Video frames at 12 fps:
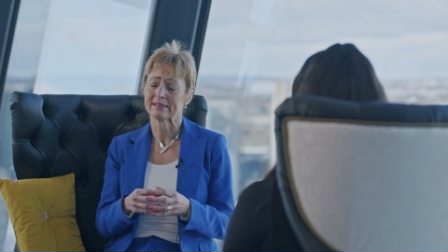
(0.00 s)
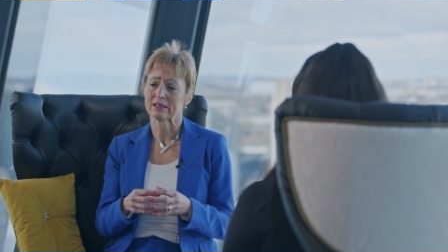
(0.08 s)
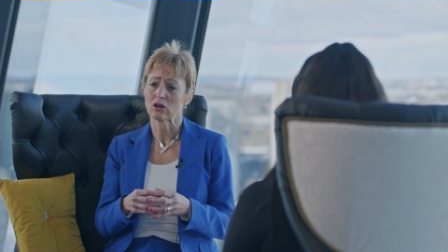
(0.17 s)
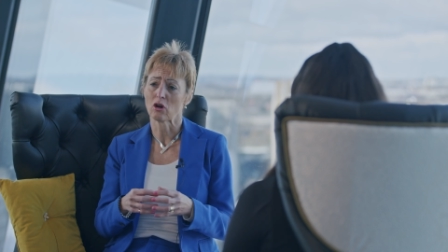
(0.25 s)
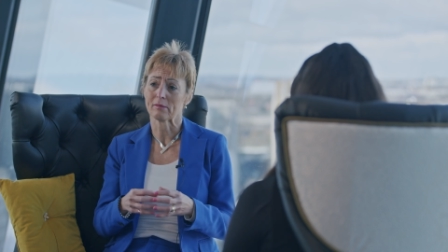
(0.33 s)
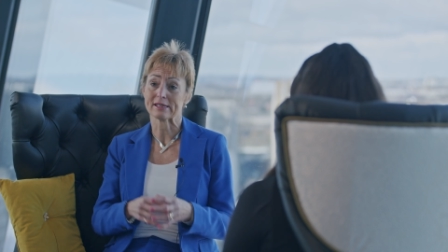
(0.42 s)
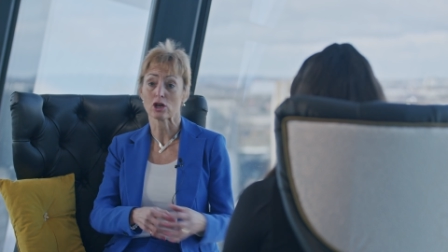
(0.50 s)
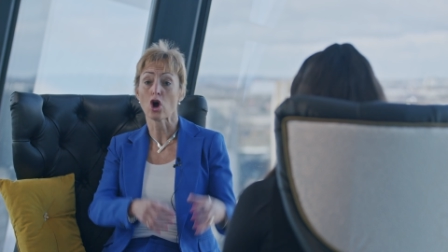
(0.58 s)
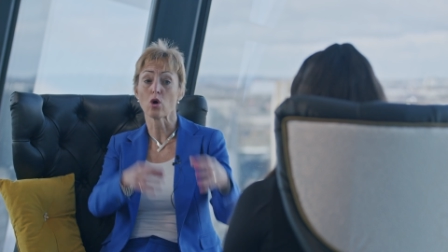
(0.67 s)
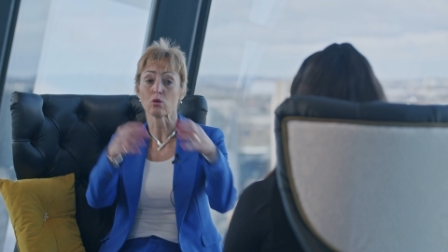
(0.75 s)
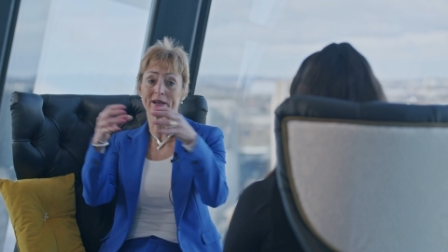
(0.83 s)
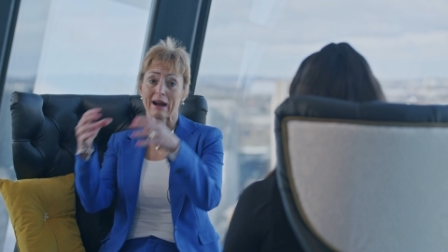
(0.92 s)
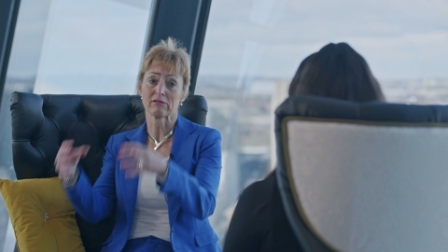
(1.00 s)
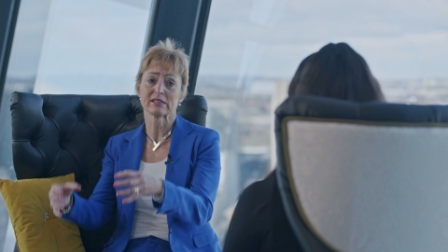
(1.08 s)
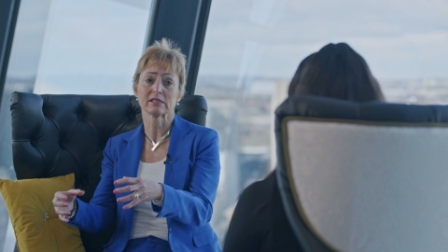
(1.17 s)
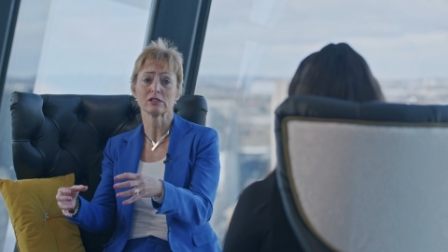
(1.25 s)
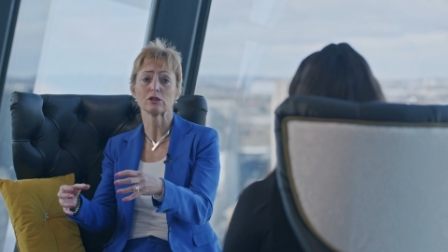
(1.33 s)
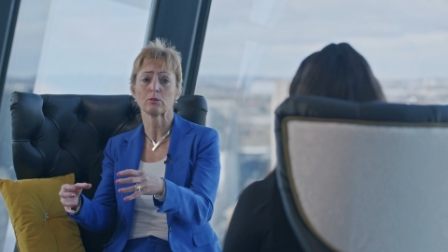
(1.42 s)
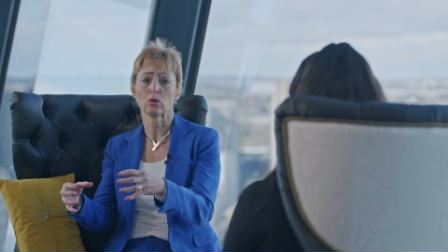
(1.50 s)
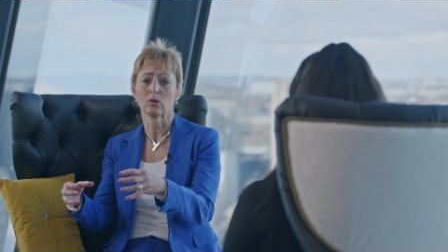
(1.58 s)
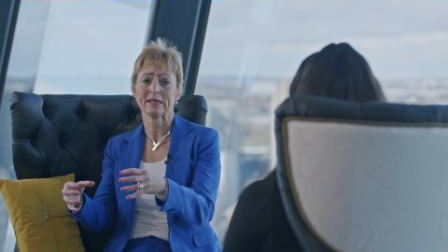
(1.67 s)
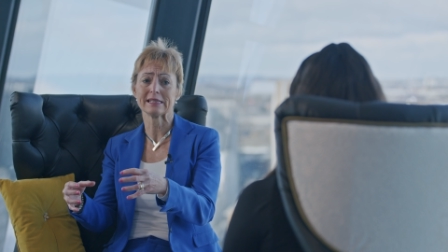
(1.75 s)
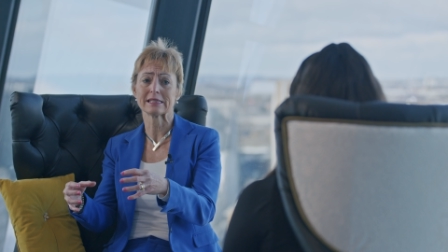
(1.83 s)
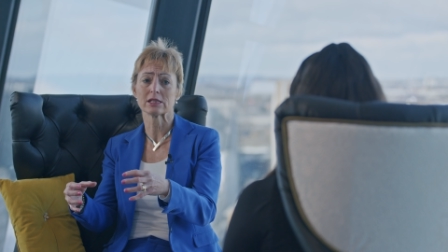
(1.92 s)
in the army is a whole garrison
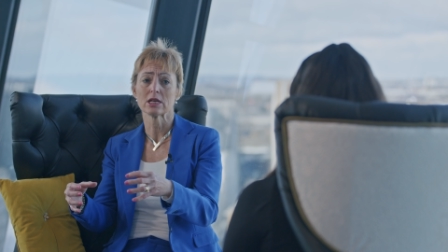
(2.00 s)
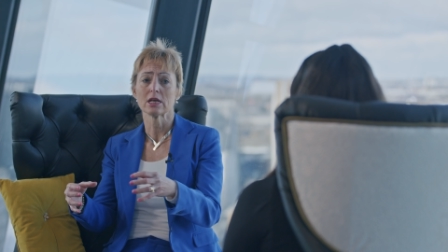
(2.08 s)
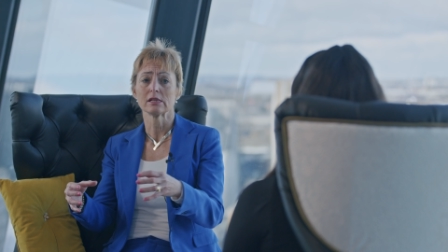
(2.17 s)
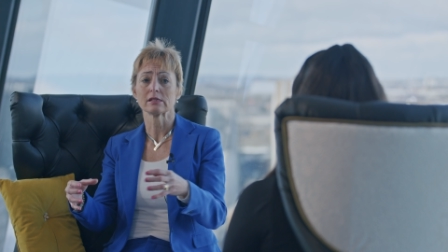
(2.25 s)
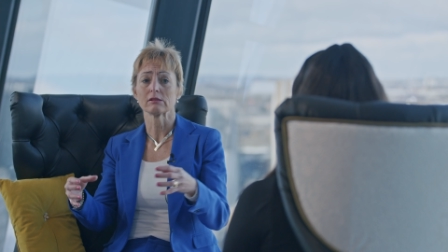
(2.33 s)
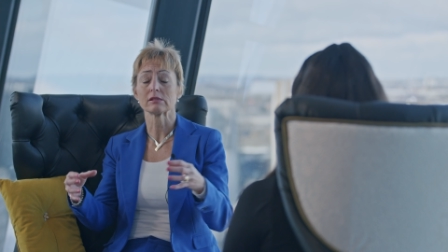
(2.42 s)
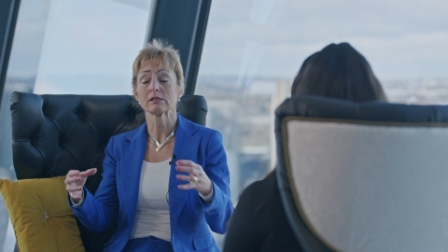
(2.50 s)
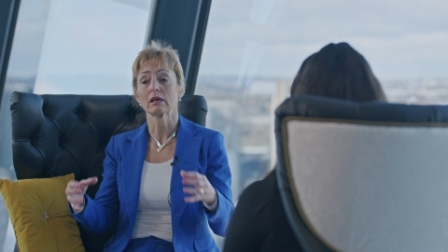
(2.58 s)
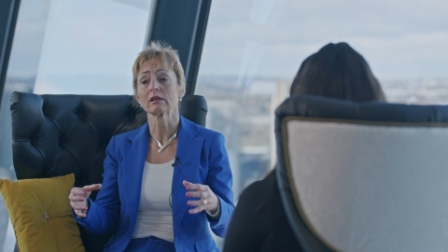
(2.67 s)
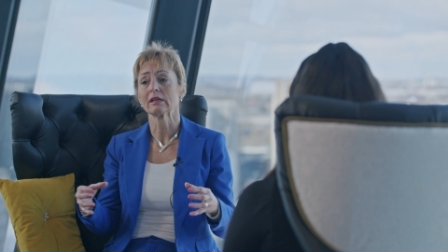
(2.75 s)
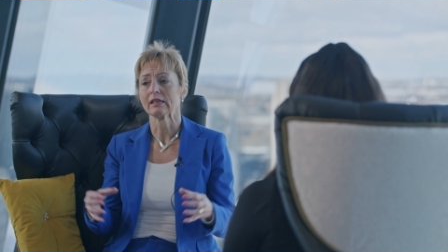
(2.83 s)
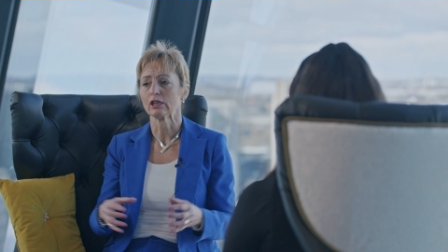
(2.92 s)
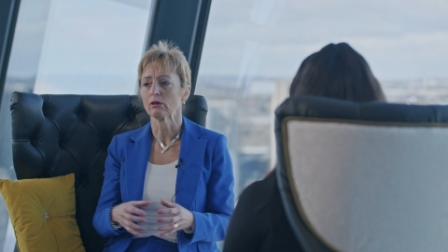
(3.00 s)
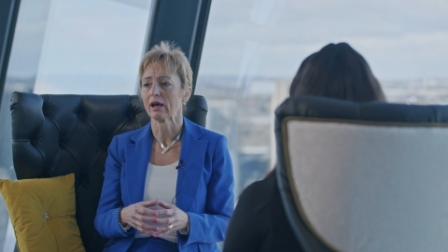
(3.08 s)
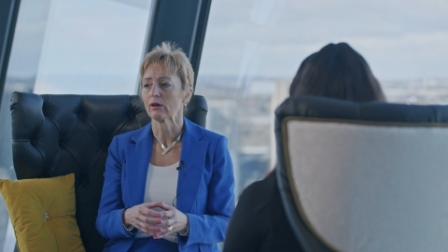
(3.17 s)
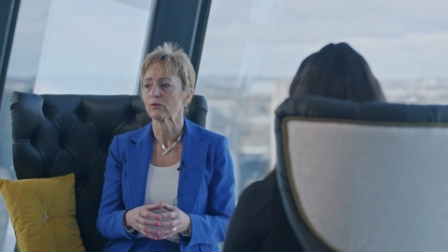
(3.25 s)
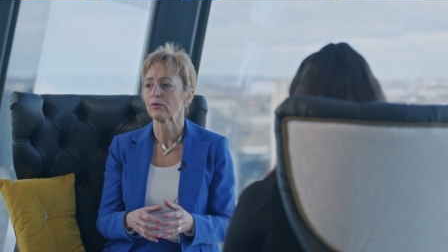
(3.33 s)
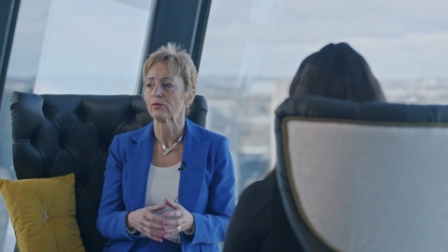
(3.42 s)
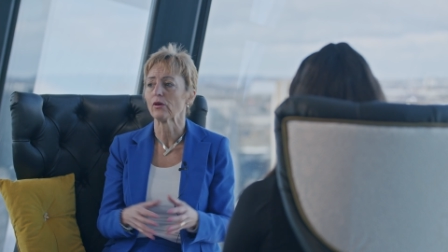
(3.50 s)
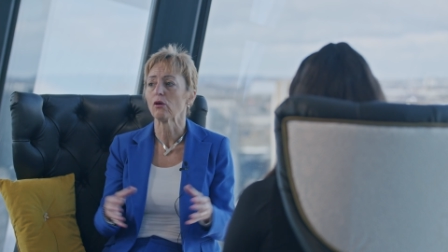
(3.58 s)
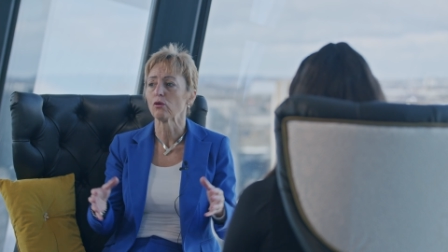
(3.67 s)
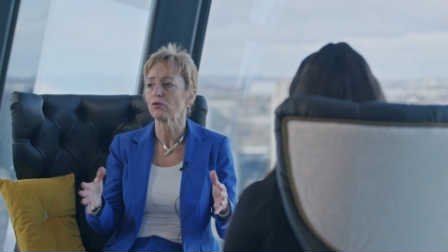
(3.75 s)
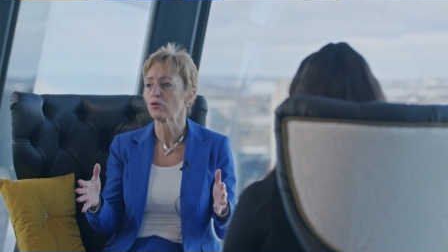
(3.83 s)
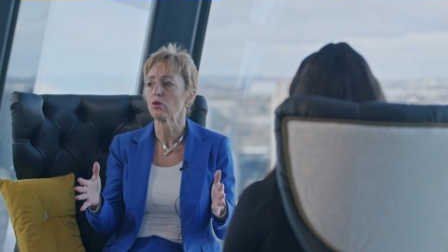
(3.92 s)
deploys okay. so suddenly you have
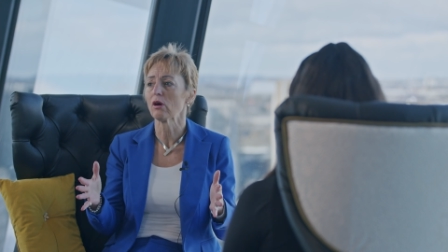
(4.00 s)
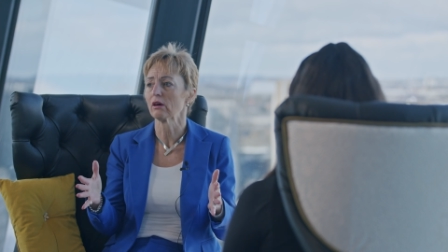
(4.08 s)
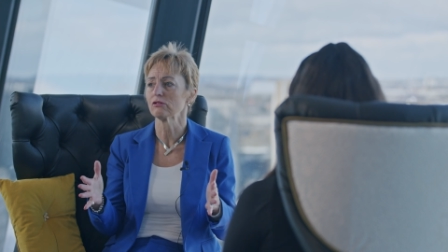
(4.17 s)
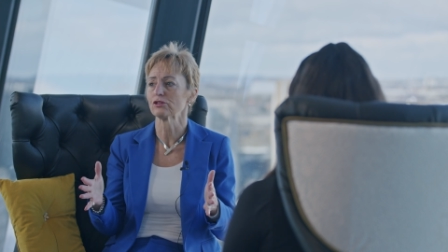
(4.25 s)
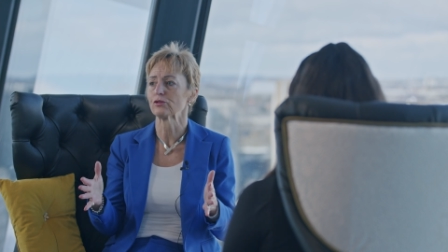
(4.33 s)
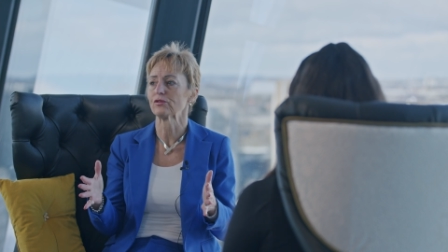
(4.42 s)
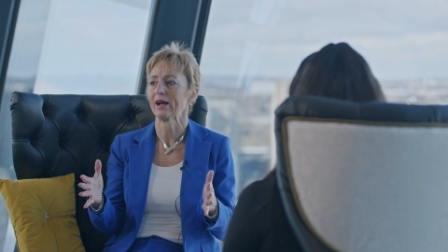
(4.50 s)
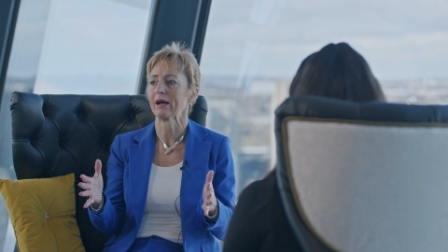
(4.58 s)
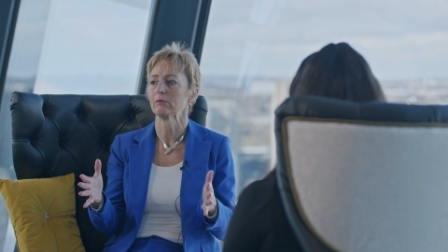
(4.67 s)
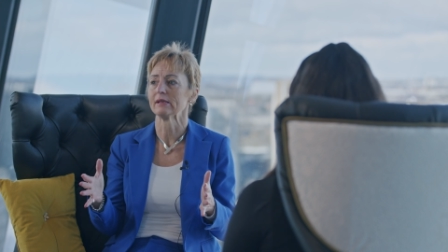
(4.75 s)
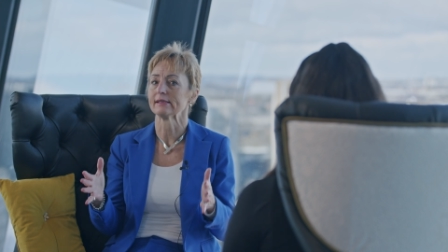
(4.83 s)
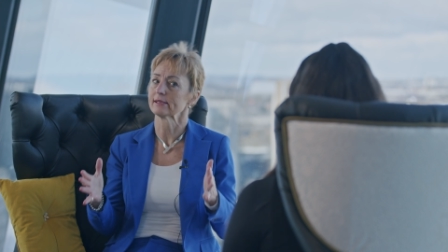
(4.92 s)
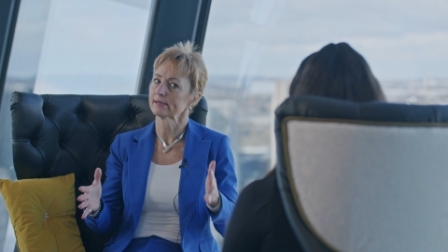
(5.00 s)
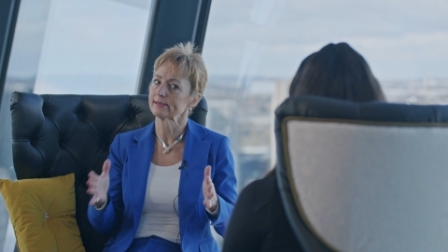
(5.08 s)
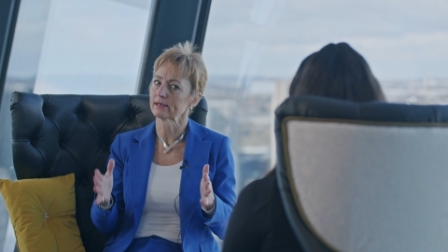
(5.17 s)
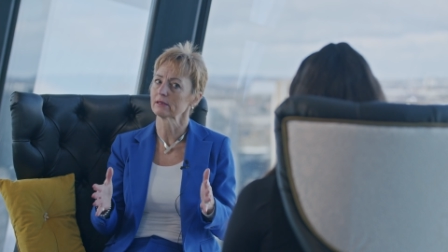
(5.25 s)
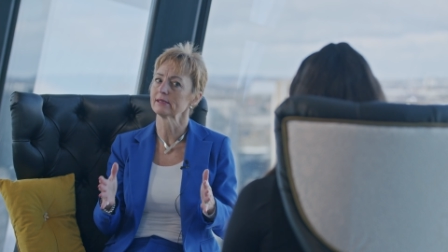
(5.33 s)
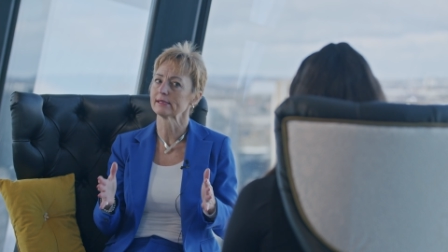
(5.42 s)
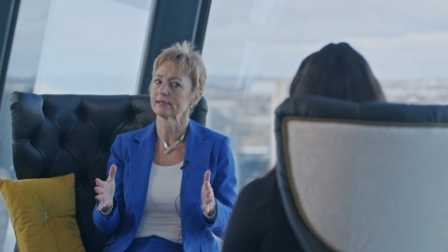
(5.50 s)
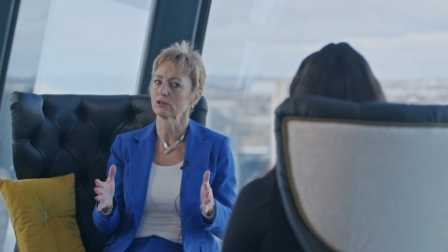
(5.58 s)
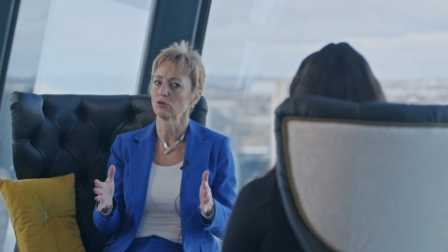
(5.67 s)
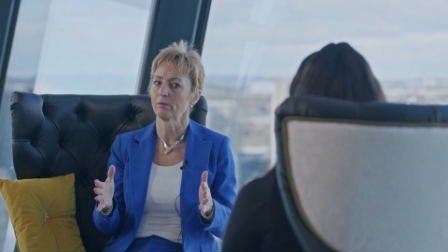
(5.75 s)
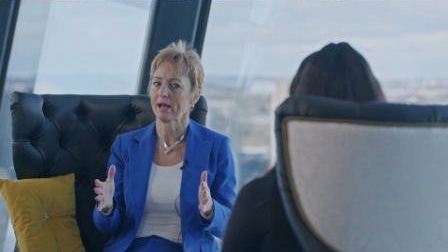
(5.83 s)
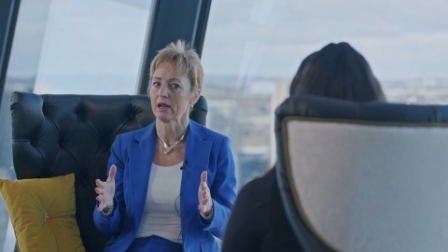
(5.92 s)
four, 400 families that suddenly
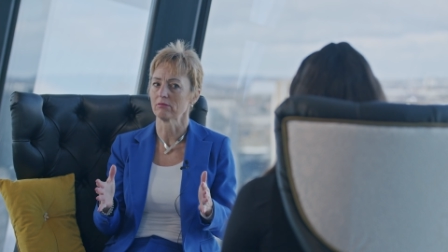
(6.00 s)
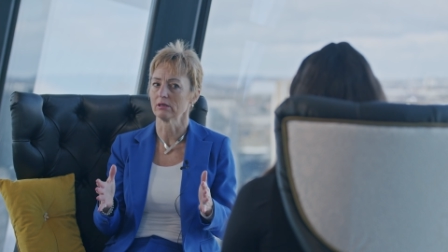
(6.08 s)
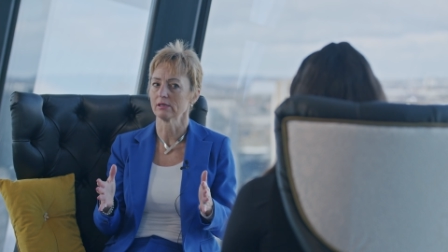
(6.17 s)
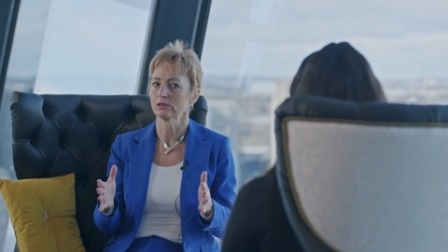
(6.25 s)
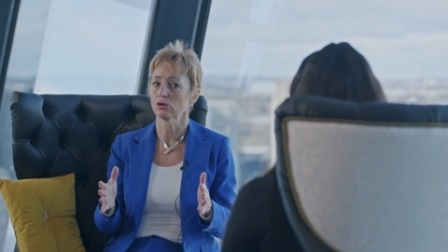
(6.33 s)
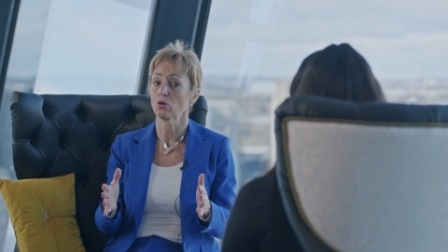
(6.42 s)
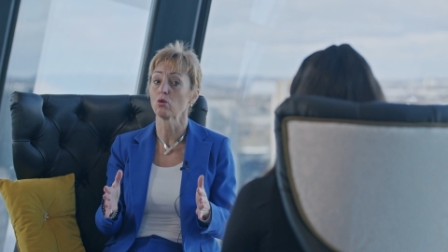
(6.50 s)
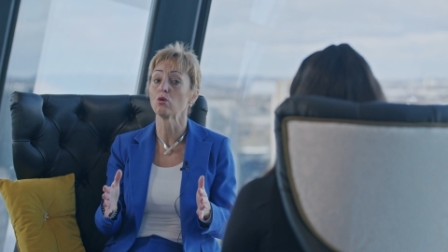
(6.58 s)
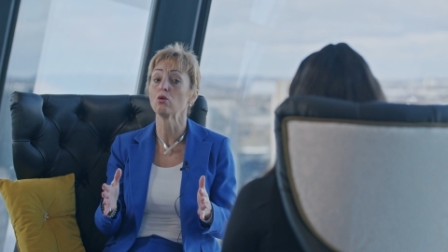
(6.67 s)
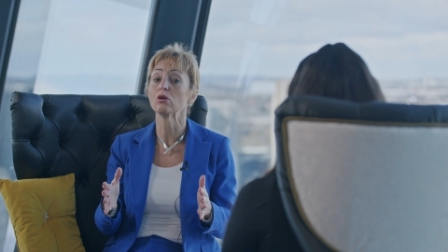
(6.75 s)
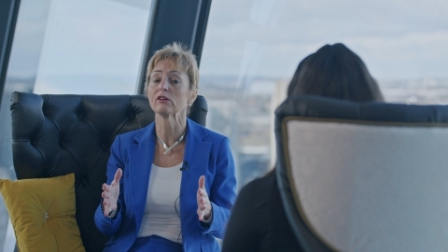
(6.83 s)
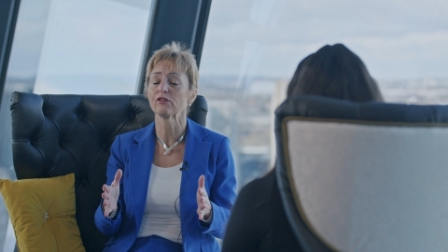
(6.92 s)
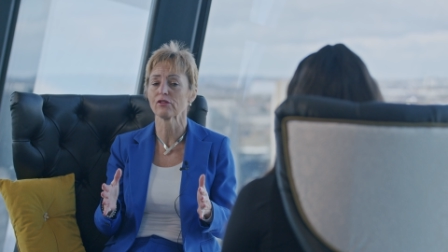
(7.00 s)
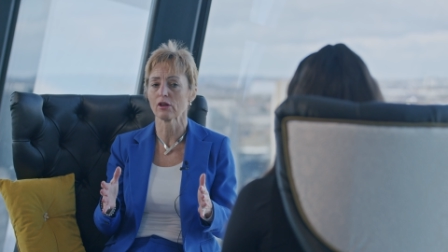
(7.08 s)
single parents yes. all of